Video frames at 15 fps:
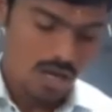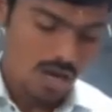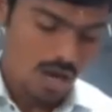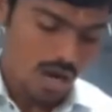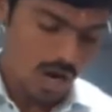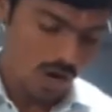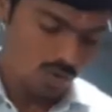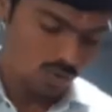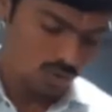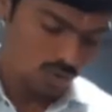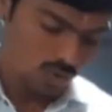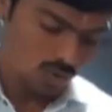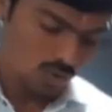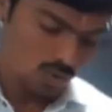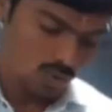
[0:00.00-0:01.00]
how
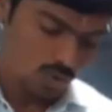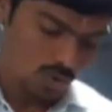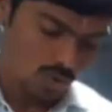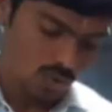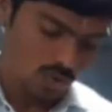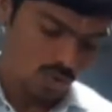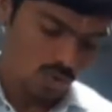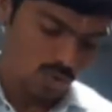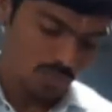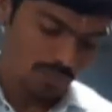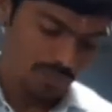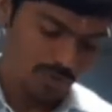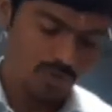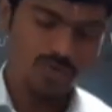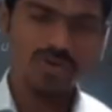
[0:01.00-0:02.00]
to
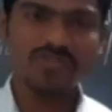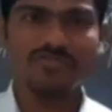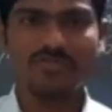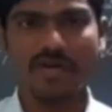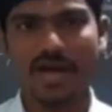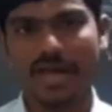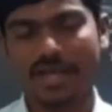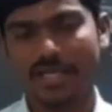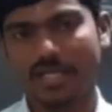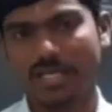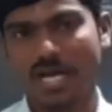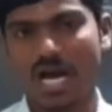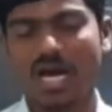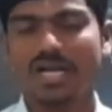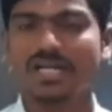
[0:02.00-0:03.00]
purify
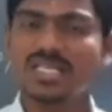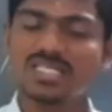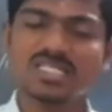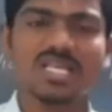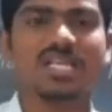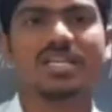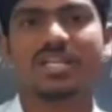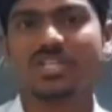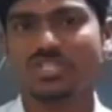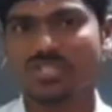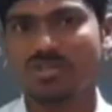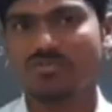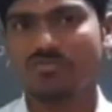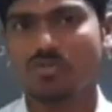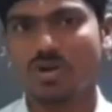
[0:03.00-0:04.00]
or desalination
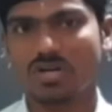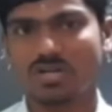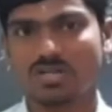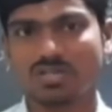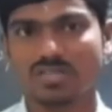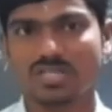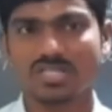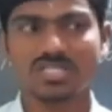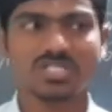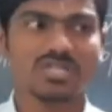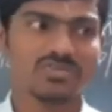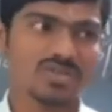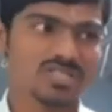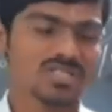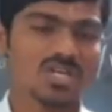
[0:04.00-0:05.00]
of water, that is
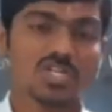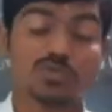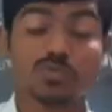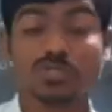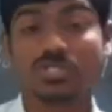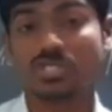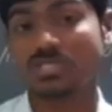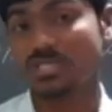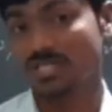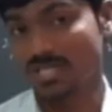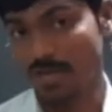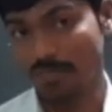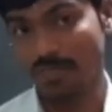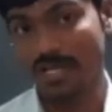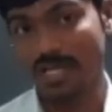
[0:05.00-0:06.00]
reverse osmosis, its
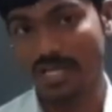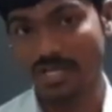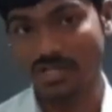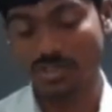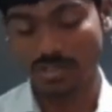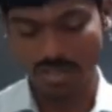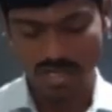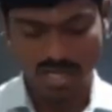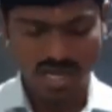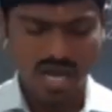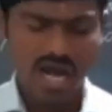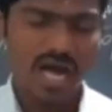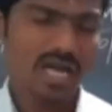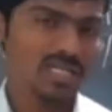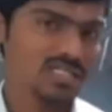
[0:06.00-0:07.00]
application,
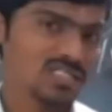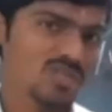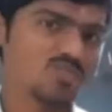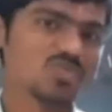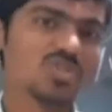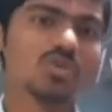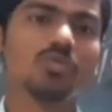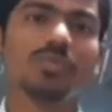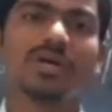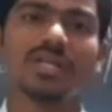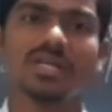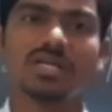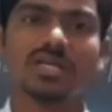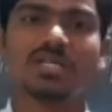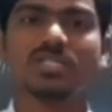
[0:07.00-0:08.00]
and some
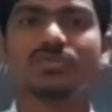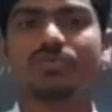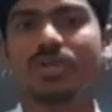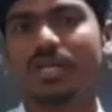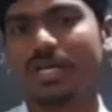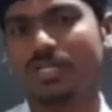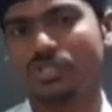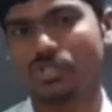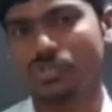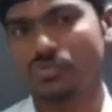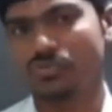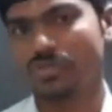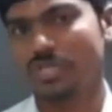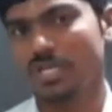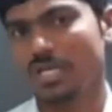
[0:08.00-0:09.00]
numericals will continue
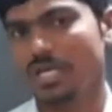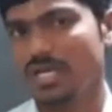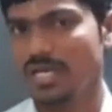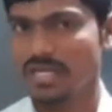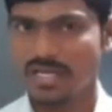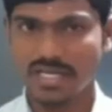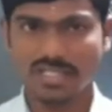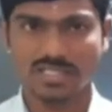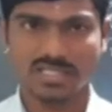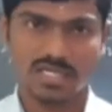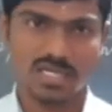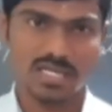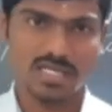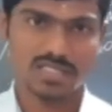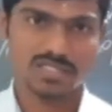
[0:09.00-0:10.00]
in the next
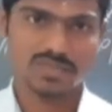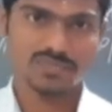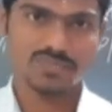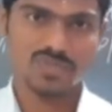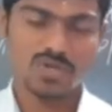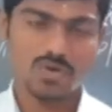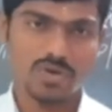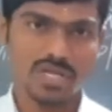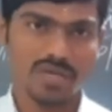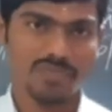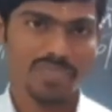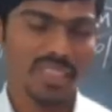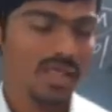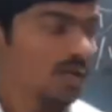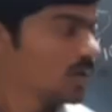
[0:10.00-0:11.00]
class.
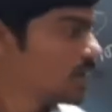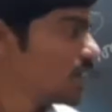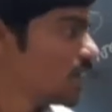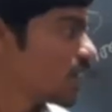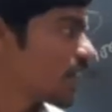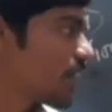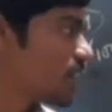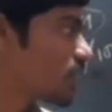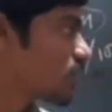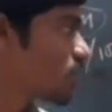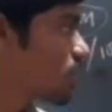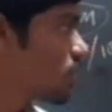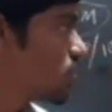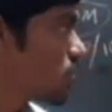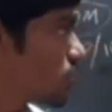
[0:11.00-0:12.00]
Okay, right.
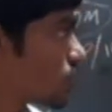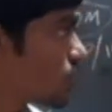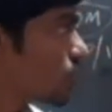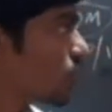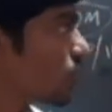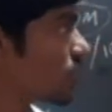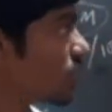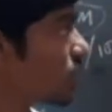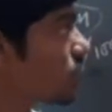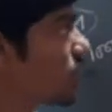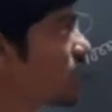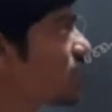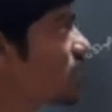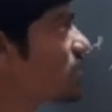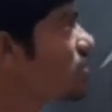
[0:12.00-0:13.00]
So in
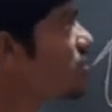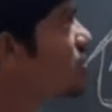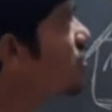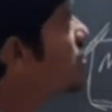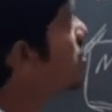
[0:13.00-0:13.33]
today's session,